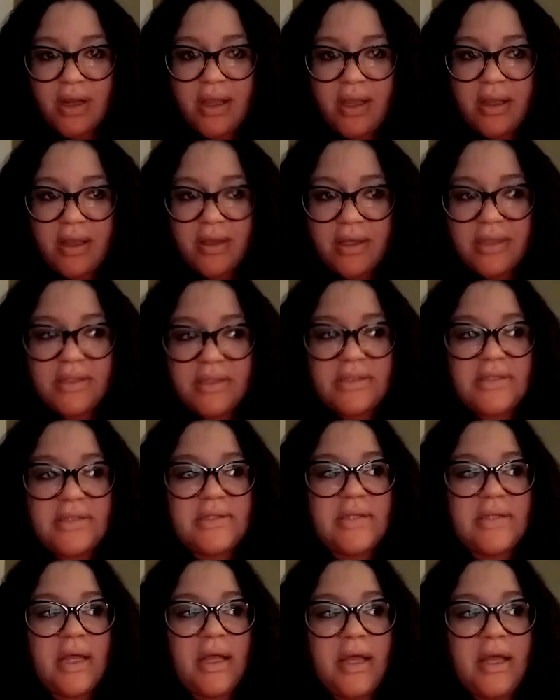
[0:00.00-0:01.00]
as
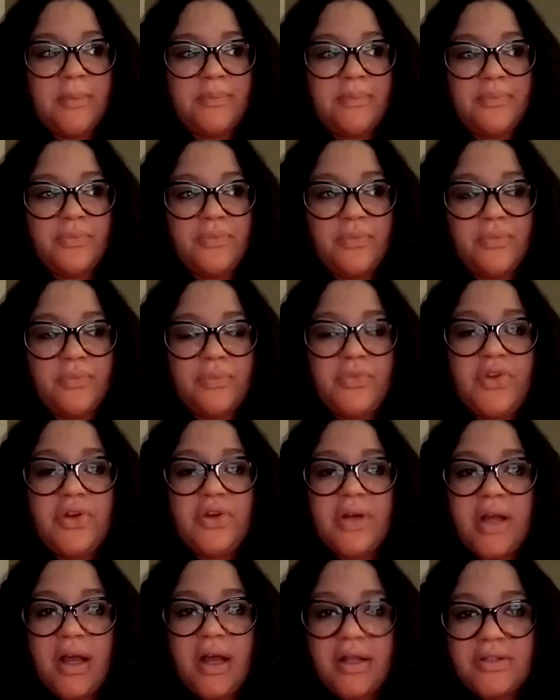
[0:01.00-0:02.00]
your
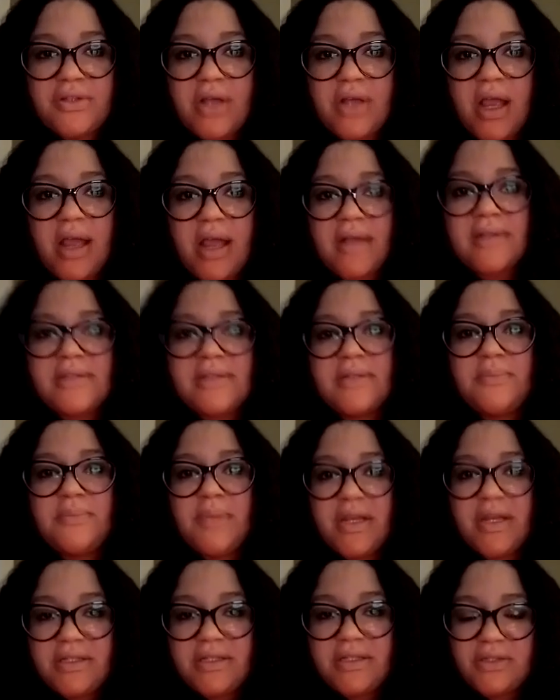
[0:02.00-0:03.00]
contracts, the
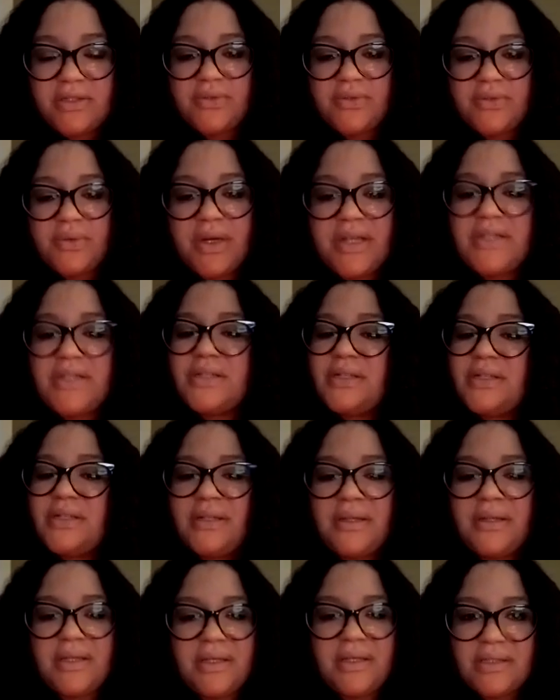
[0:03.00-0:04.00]
money situation,
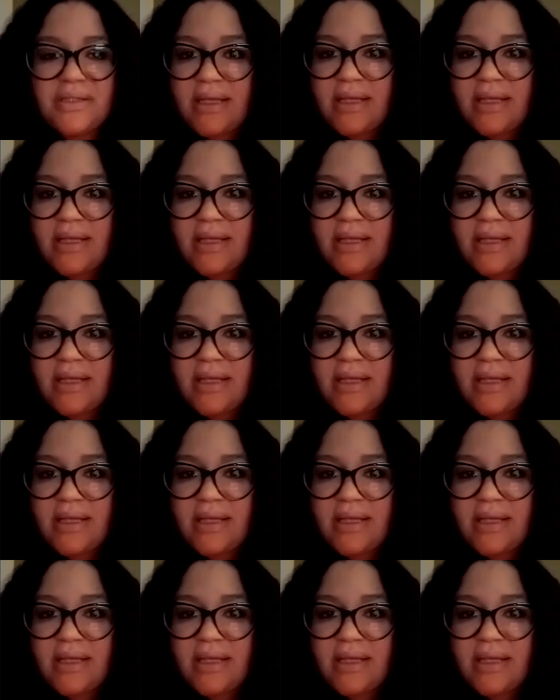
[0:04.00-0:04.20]
and things like